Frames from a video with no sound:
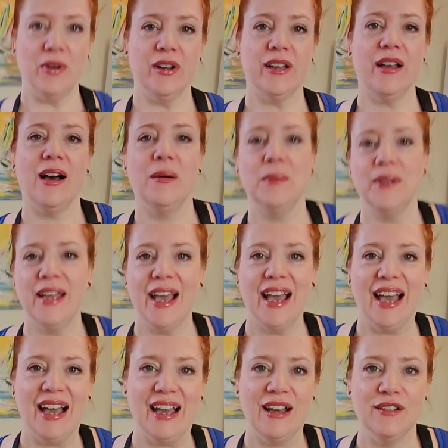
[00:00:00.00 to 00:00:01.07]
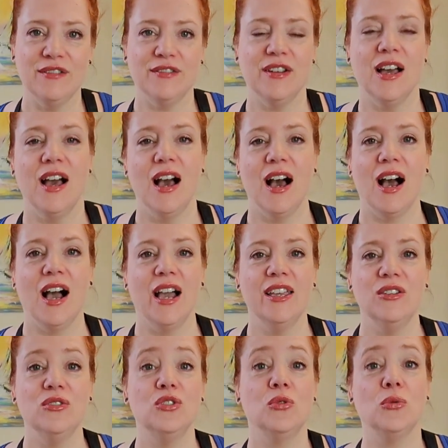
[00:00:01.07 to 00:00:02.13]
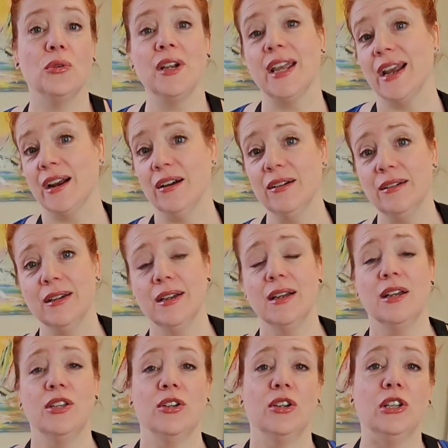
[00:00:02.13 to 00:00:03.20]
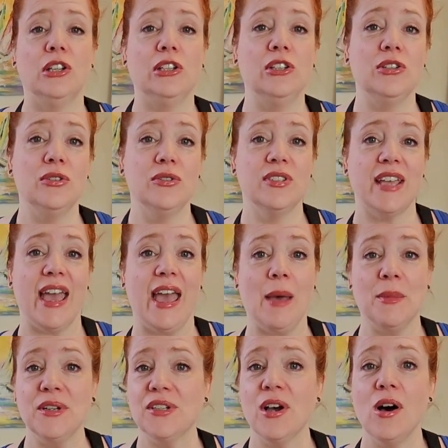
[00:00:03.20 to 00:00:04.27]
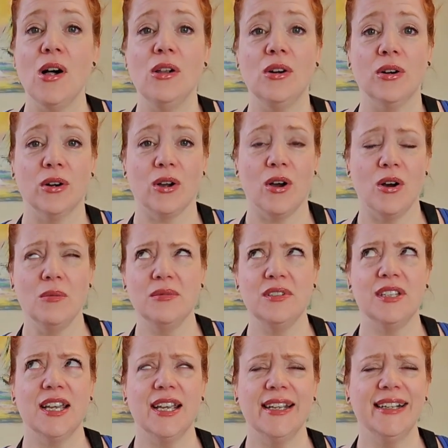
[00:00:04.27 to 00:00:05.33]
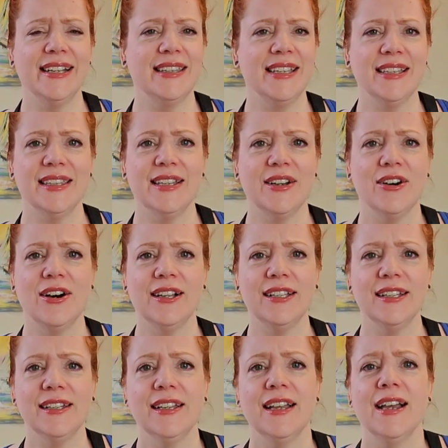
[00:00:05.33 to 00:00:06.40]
1.5 cups. I use Gruyere. You could use Emmental or Comte, I think they call it.